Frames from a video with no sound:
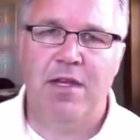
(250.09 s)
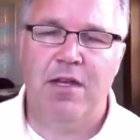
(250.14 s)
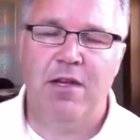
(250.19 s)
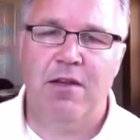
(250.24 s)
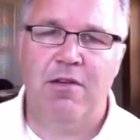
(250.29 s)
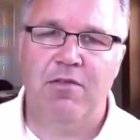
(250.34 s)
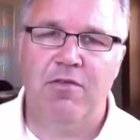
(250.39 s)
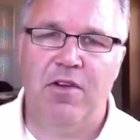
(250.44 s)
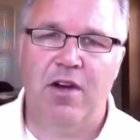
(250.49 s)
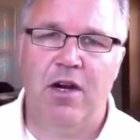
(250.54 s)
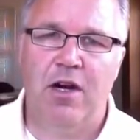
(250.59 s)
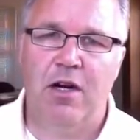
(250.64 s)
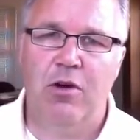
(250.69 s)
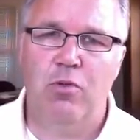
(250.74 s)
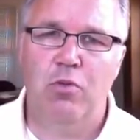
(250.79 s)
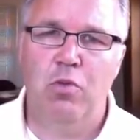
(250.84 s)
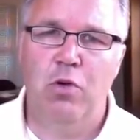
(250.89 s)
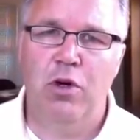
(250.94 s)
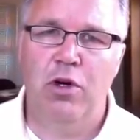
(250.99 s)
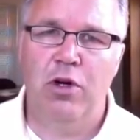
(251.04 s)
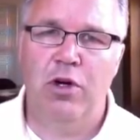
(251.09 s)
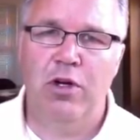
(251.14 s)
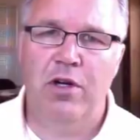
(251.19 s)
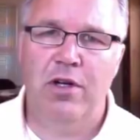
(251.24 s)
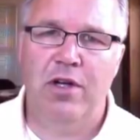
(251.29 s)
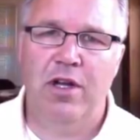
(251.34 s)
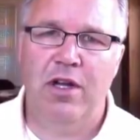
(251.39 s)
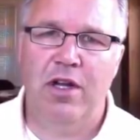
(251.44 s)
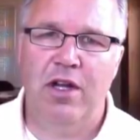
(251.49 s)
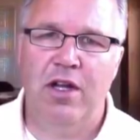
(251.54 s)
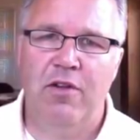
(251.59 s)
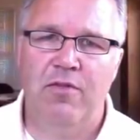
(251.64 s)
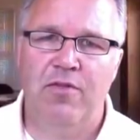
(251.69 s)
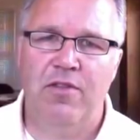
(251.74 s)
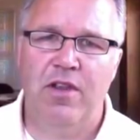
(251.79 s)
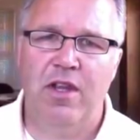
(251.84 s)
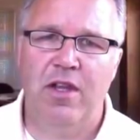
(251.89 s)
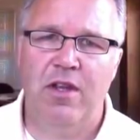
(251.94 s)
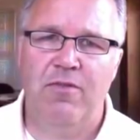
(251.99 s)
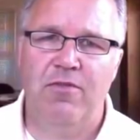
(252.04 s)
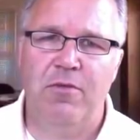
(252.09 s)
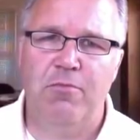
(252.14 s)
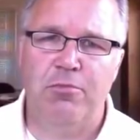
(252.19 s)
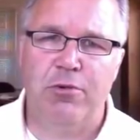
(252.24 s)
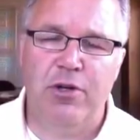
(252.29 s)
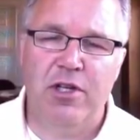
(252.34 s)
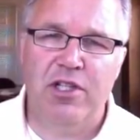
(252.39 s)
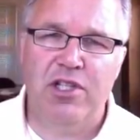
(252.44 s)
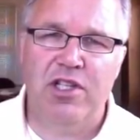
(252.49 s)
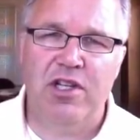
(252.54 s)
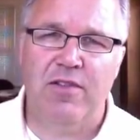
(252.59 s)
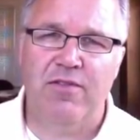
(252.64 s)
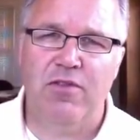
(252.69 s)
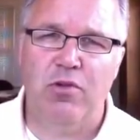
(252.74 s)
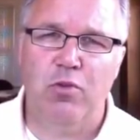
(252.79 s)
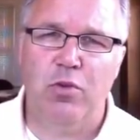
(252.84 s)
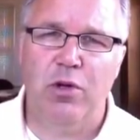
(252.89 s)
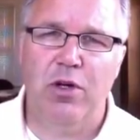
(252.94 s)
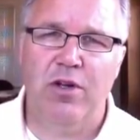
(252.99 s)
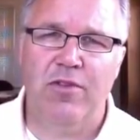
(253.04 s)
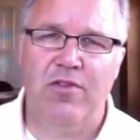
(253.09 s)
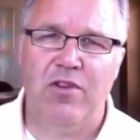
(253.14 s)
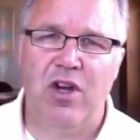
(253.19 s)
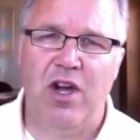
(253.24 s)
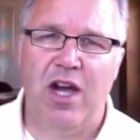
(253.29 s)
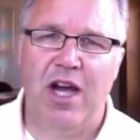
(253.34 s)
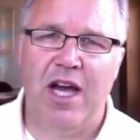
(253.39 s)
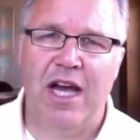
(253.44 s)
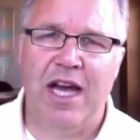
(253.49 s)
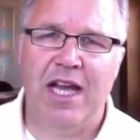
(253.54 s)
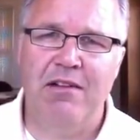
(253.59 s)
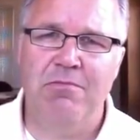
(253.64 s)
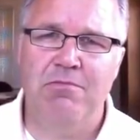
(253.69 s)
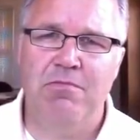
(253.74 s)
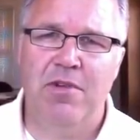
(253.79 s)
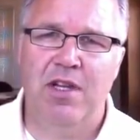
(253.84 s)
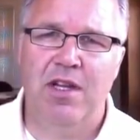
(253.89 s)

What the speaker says: if the preaching of the Word of God